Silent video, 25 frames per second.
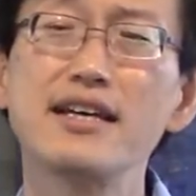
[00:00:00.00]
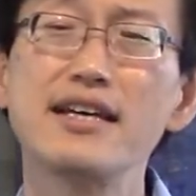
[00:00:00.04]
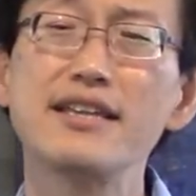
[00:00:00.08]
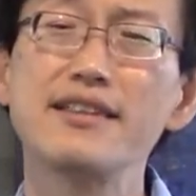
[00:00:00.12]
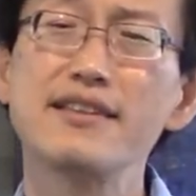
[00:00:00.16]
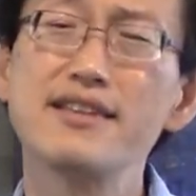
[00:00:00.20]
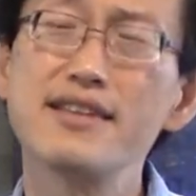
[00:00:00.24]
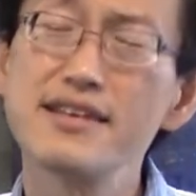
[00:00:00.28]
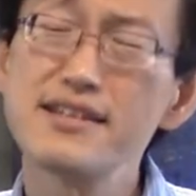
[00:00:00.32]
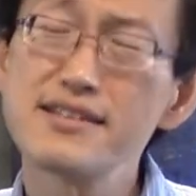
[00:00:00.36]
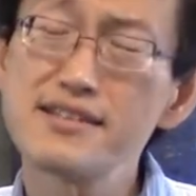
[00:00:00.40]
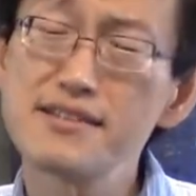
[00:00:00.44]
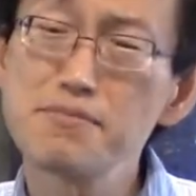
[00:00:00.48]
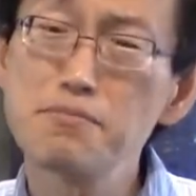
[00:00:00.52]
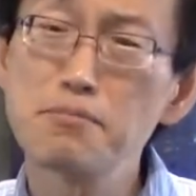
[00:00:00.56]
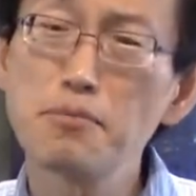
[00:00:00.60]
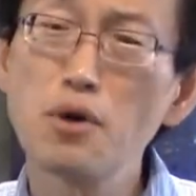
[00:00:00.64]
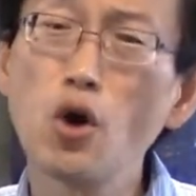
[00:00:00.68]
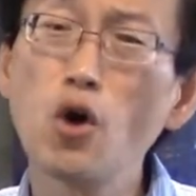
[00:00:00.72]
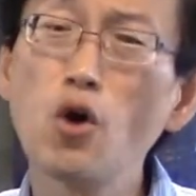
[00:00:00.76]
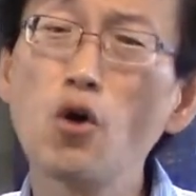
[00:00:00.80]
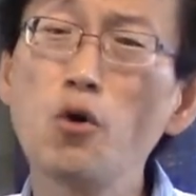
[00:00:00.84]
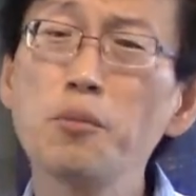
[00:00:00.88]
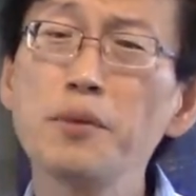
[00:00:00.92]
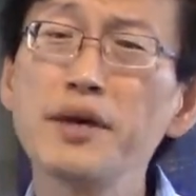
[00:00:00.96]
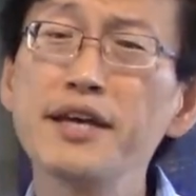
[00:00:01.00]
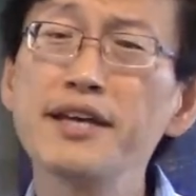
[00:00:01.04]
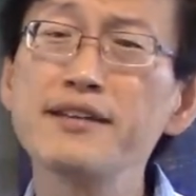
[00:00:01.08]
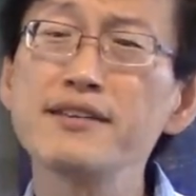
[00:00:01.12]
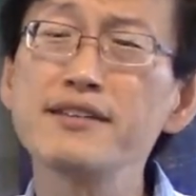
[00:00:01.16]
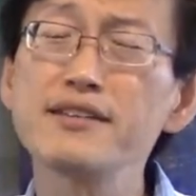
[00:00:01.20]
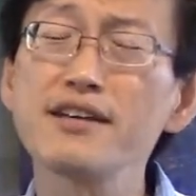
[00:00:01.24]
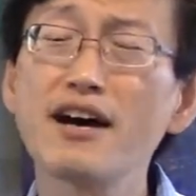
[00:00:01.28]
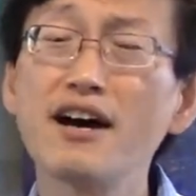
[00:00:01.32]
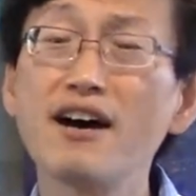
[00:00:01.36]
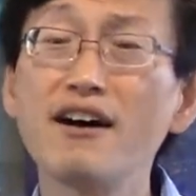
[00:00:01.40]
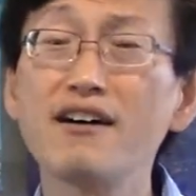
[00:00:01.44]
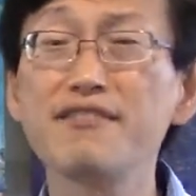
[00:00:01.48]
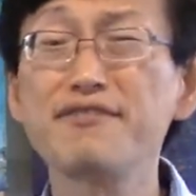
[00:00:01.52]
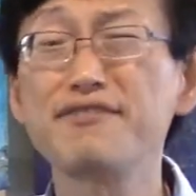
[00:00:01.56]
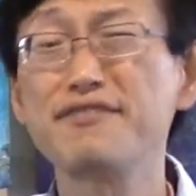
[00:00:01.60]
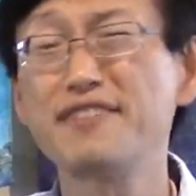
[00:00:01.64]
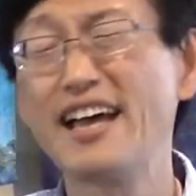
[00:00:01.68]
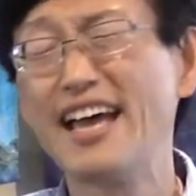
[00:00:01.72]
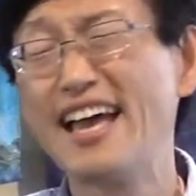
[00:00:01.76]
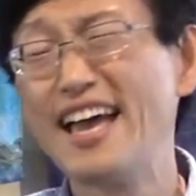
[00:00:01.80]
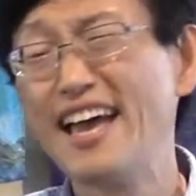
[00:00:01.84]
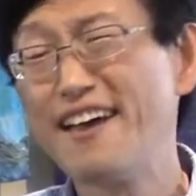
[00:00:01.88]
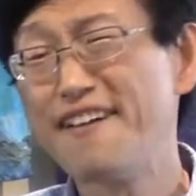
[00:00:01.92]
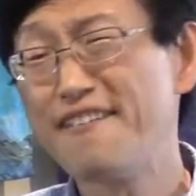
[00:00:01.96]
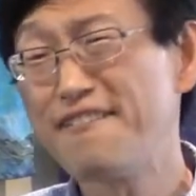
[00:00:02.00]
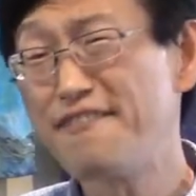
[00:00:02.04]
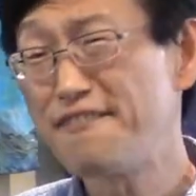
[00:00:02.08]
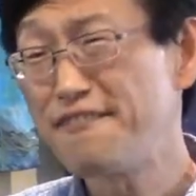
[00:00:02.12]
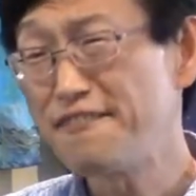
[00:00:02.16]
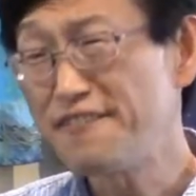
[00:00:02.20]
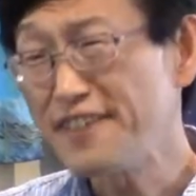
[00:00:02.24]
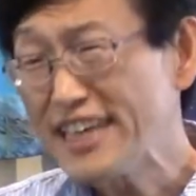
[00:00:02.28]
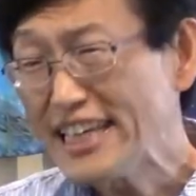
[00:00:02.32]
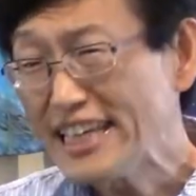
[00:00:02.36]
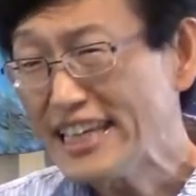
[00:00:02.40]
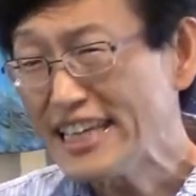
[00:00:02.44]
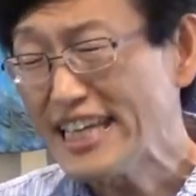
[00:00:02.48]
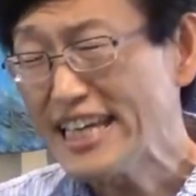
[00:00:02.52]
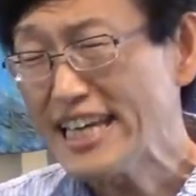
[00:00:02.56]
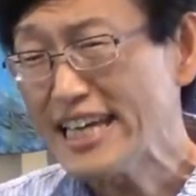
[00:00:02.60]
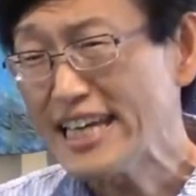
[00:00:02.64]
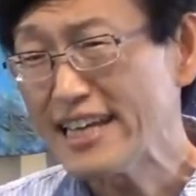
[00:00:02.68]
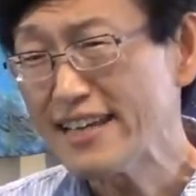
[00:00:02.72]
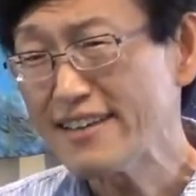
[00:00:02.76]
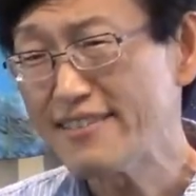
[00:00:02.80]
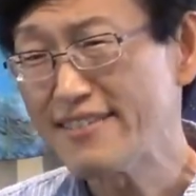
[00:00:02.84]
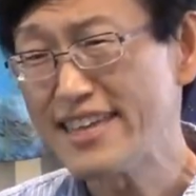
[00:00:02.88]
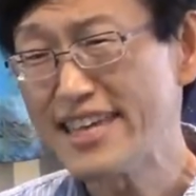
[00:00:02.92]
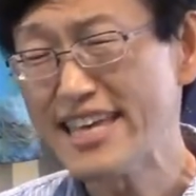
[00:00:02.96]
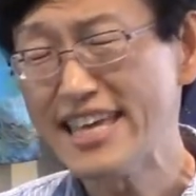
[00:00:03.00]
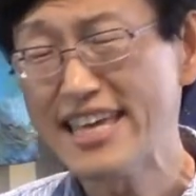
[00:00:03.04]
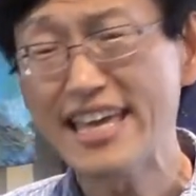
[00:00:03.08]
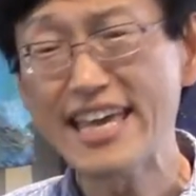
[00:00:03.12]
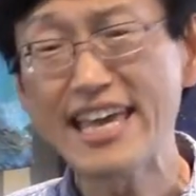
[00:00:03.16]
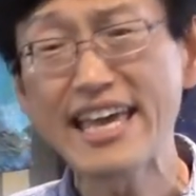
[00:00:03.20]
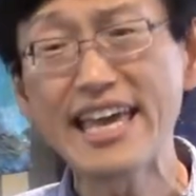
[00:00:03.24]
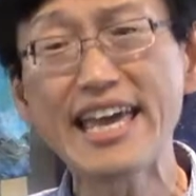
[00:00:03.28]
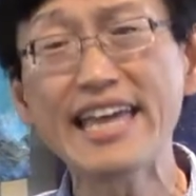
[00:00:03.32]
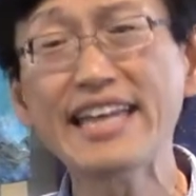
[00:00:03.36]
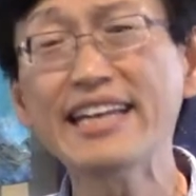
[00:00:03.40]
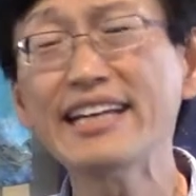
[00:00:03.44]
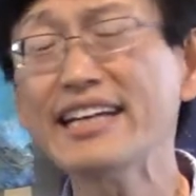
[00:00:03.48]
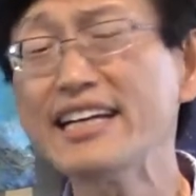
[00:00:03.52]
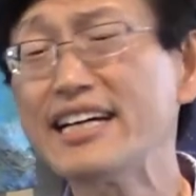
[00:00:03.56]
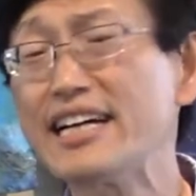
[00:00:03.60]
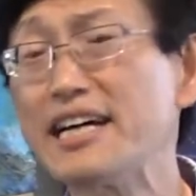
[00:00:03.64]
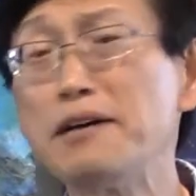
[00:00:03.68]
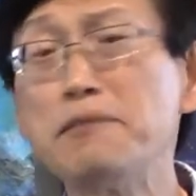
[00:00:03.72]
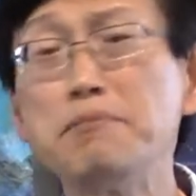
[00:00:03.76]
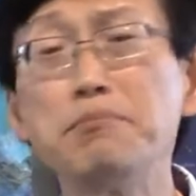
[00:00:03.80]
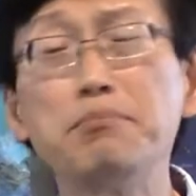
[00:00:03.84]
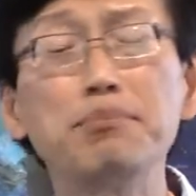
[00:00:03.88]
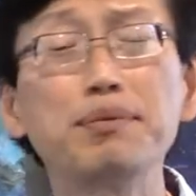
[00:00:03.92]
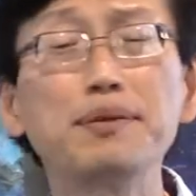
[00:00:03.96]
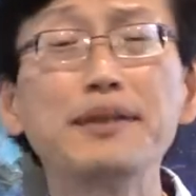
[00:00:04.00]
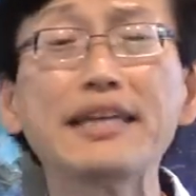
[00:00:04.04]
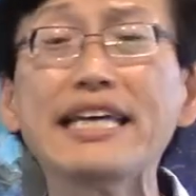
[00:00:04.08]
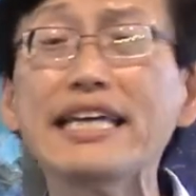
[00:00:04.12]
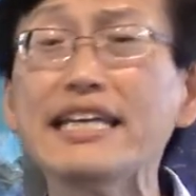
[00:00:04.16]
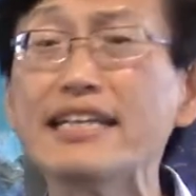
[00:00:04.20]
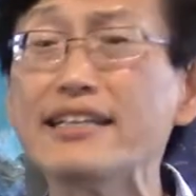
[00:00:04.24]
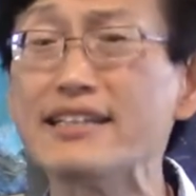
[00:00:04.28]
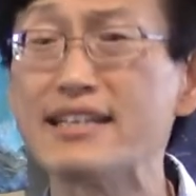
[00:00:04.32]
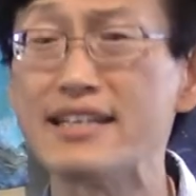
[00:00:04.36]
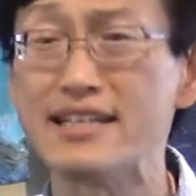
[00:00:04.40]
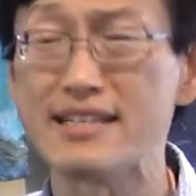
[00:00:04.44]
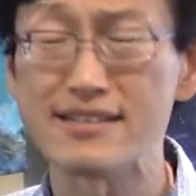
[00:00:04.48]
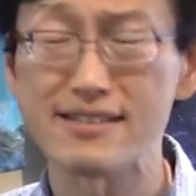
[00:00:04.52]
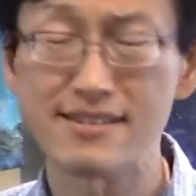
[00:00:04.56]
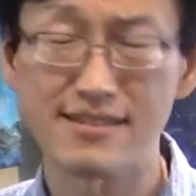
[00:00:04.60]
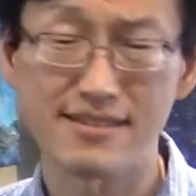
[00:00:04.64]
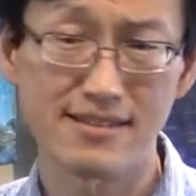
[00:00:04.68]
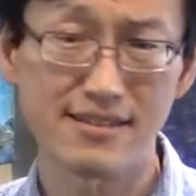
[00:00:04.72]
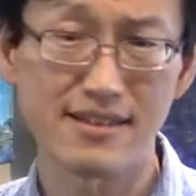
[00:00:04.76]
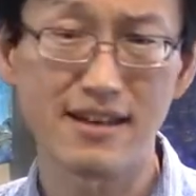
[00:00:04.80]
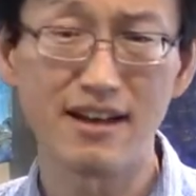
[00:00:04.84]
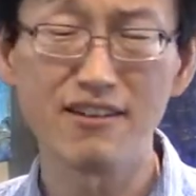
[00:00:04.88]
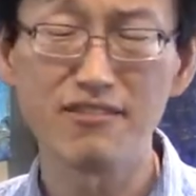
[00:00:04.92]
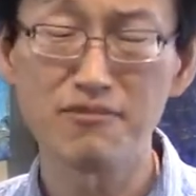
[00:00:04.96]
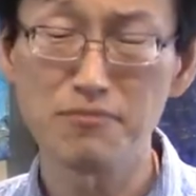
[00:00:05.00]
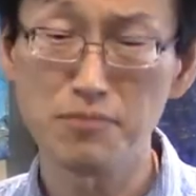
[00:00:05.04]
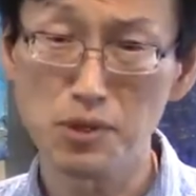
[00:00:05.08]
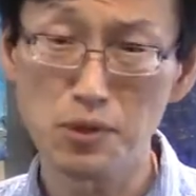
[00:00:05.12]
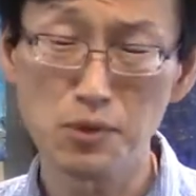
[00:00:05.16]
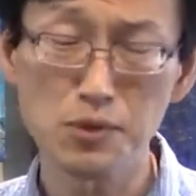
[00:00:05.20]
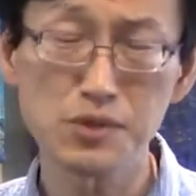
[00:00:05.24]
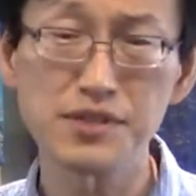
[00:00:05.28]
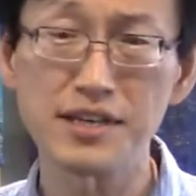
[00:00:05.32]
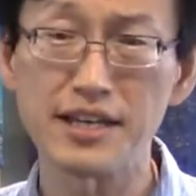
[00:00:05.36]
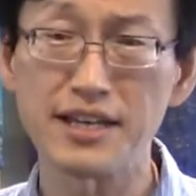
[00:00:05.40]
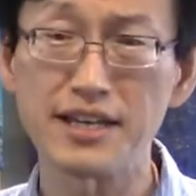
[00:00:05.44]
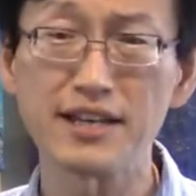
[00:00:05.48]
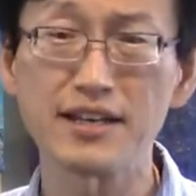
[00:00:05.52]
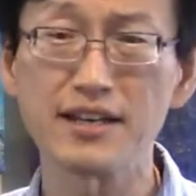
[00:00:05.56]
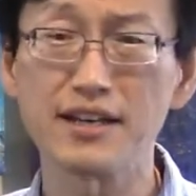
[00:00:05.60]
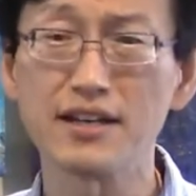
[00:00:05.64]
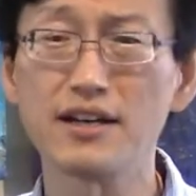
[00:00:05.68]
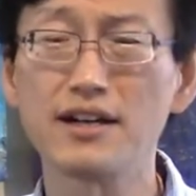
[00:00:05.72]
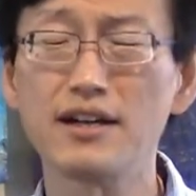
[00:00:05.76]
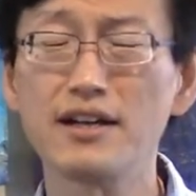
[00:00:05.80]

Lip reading: this moment of feeling the incompleteness of music,